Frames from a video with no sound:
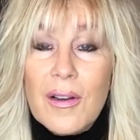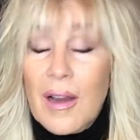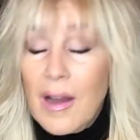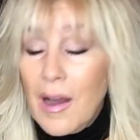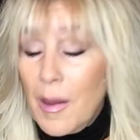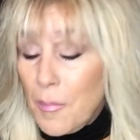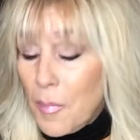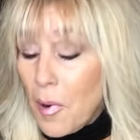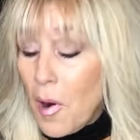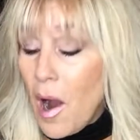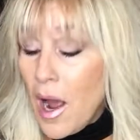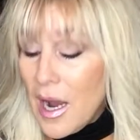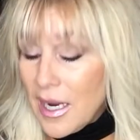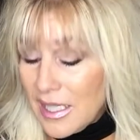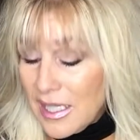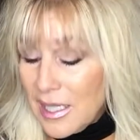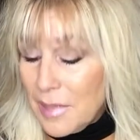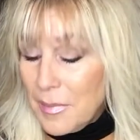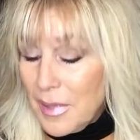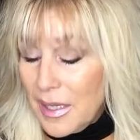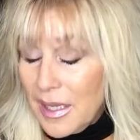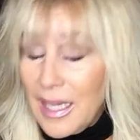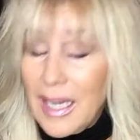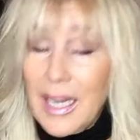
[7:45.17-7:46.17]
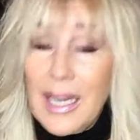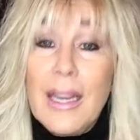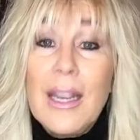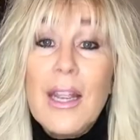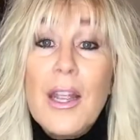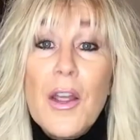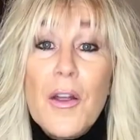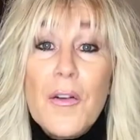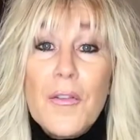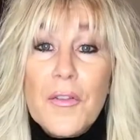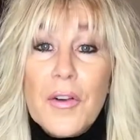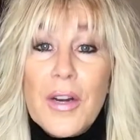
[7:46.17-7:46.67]
approximately
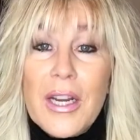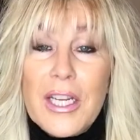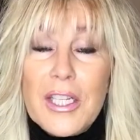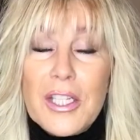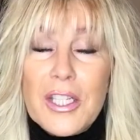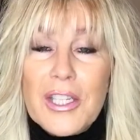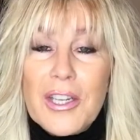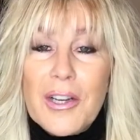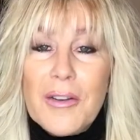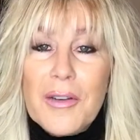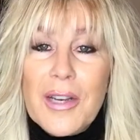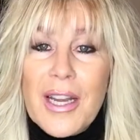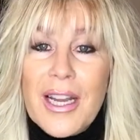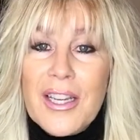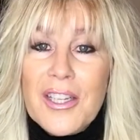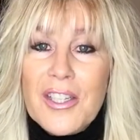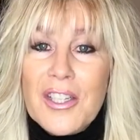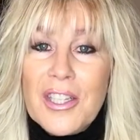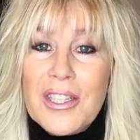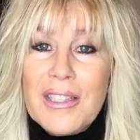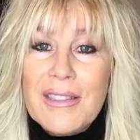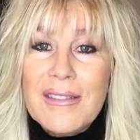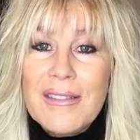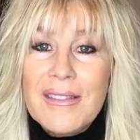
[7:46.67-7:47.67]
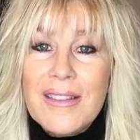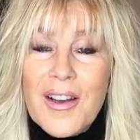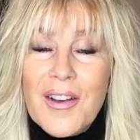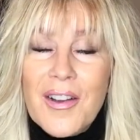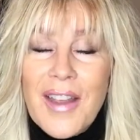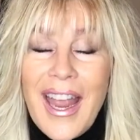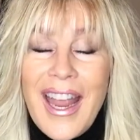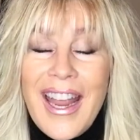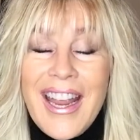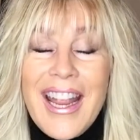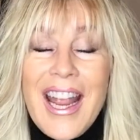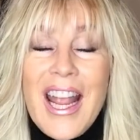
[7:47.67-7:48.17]
for each donation.
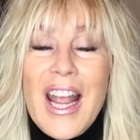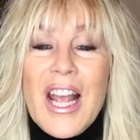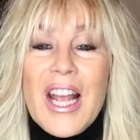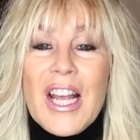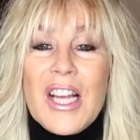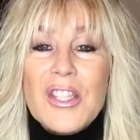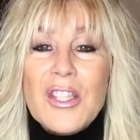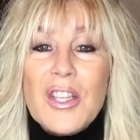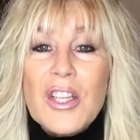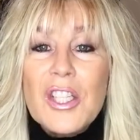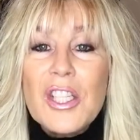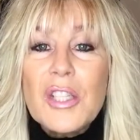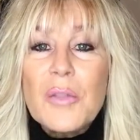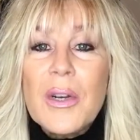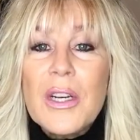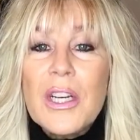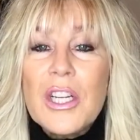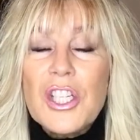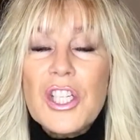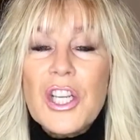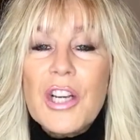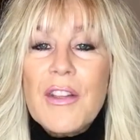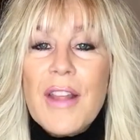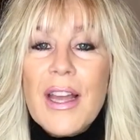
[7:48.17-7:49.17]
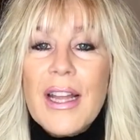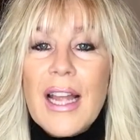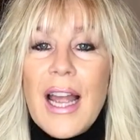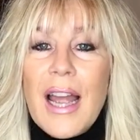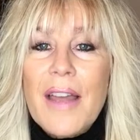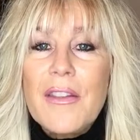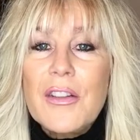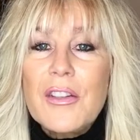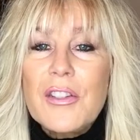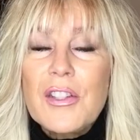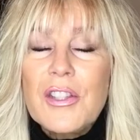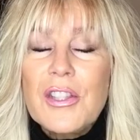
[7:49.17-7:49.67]
Okay, so just wanted to share that,
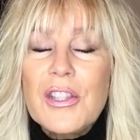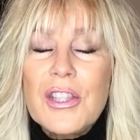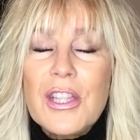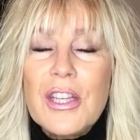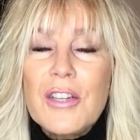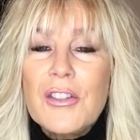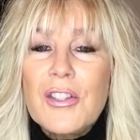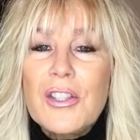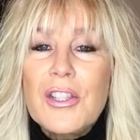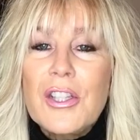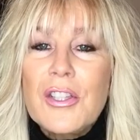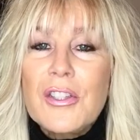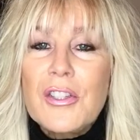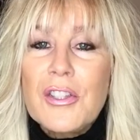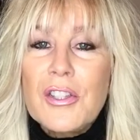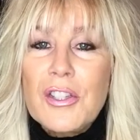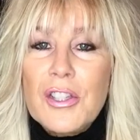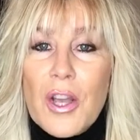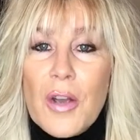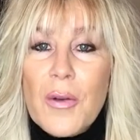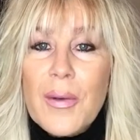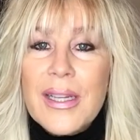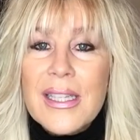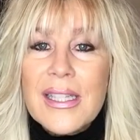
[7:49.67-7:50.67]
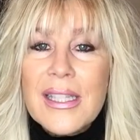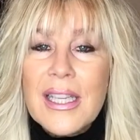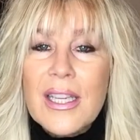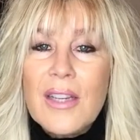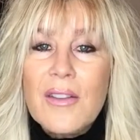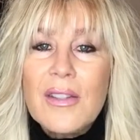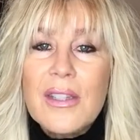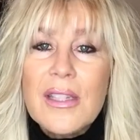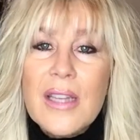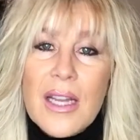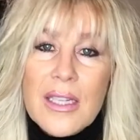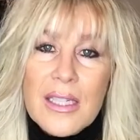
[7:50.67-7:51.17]
guys. There's no
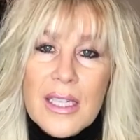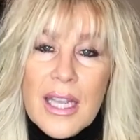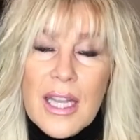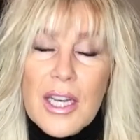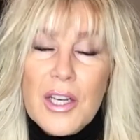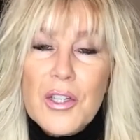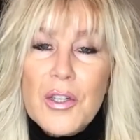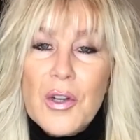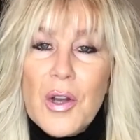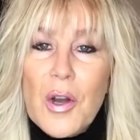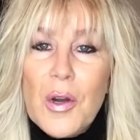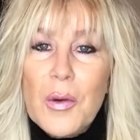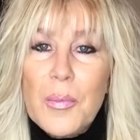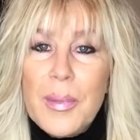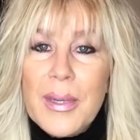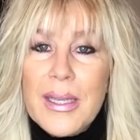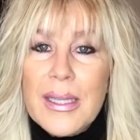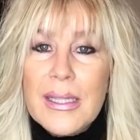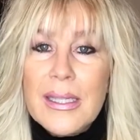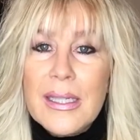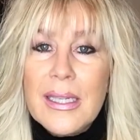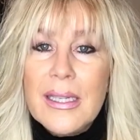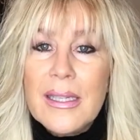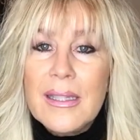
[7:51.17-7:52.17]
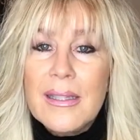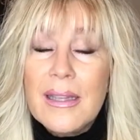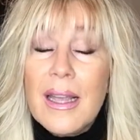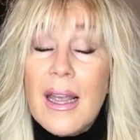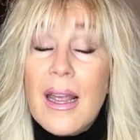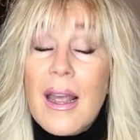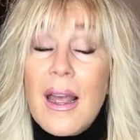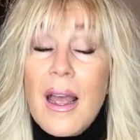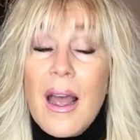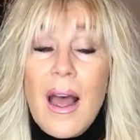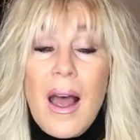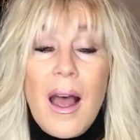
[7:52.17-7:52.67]
excuse not to get into a home business
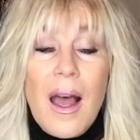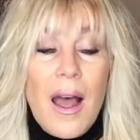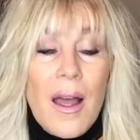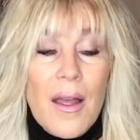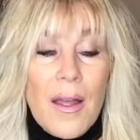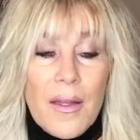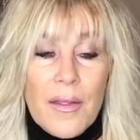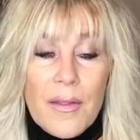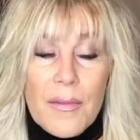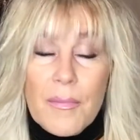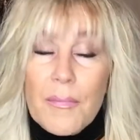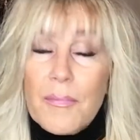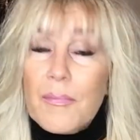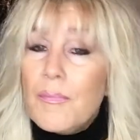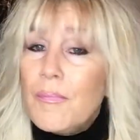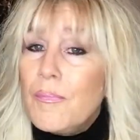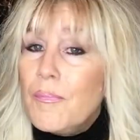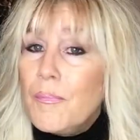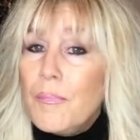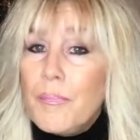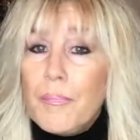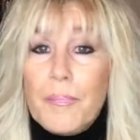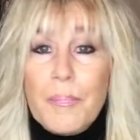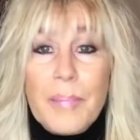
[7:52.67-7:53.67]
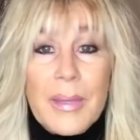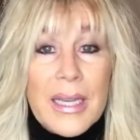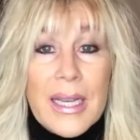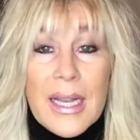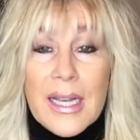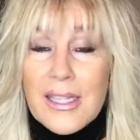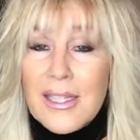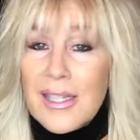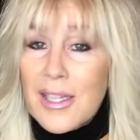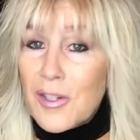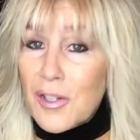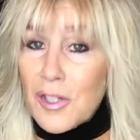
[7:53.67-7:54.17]

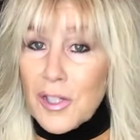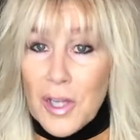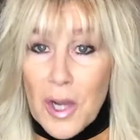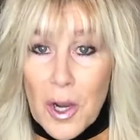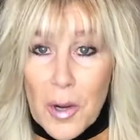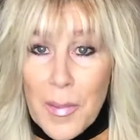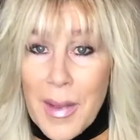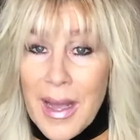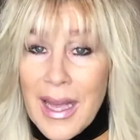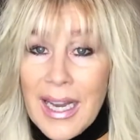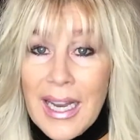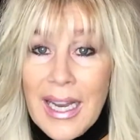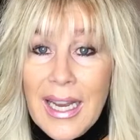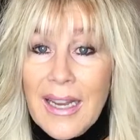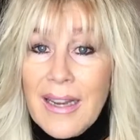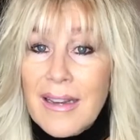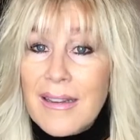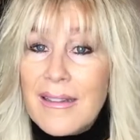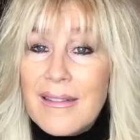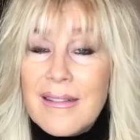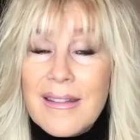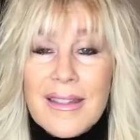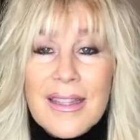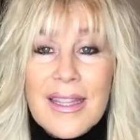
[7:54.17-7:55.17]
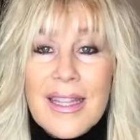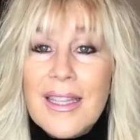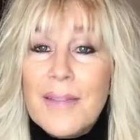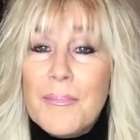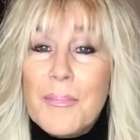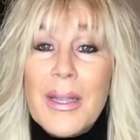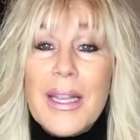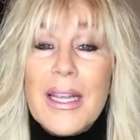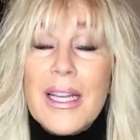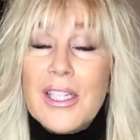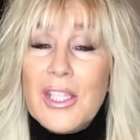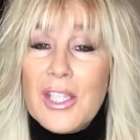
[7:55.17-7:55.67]
because there's no money,
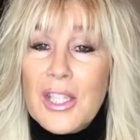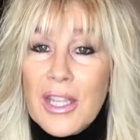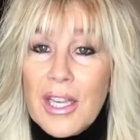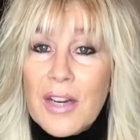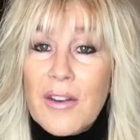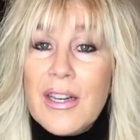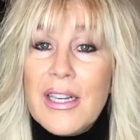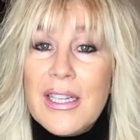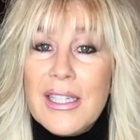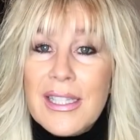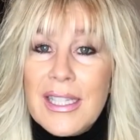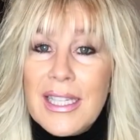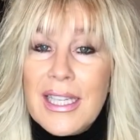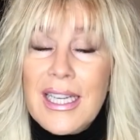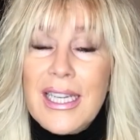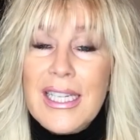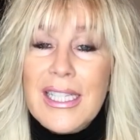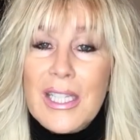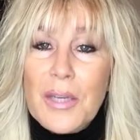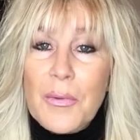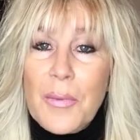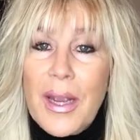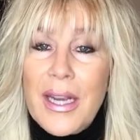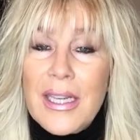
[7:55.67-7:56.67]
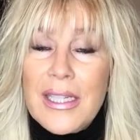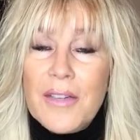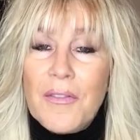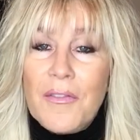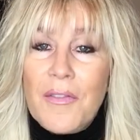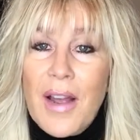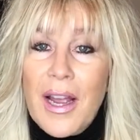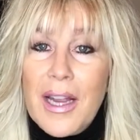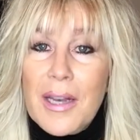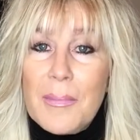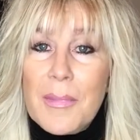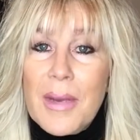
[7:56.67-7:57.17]
because there is an easy way to
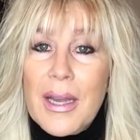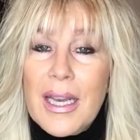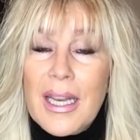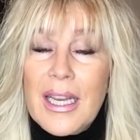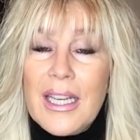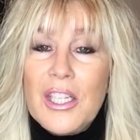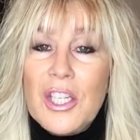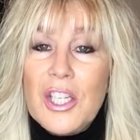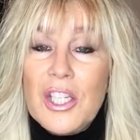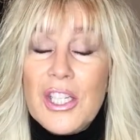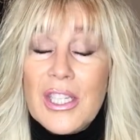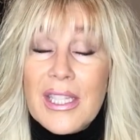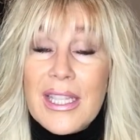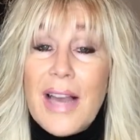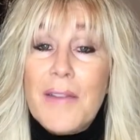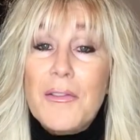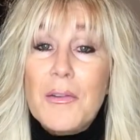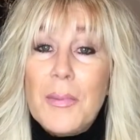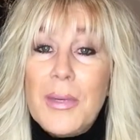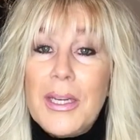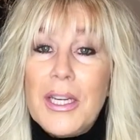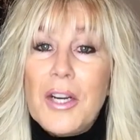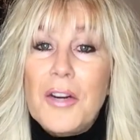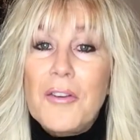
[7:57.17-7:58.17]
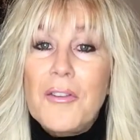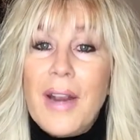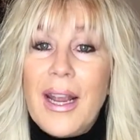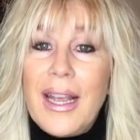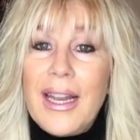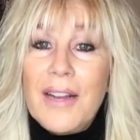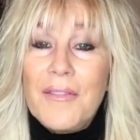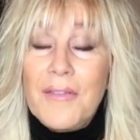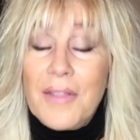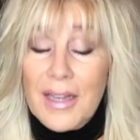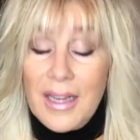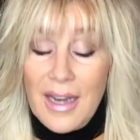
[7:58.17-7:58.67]
find money. You just have to be
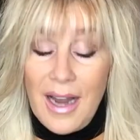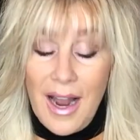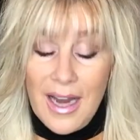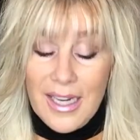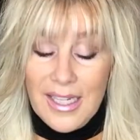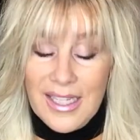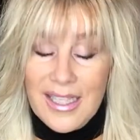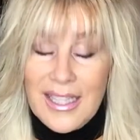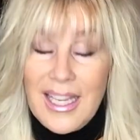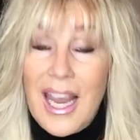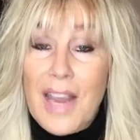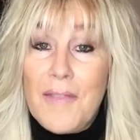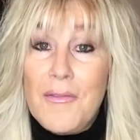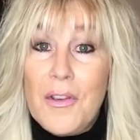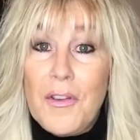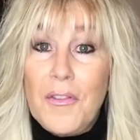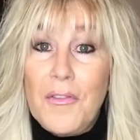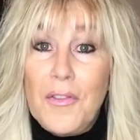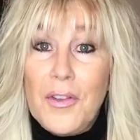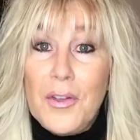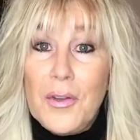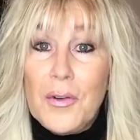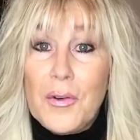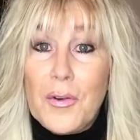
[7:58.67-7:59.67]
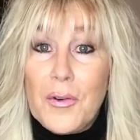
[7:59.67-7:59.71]
creative, and I just gave you a few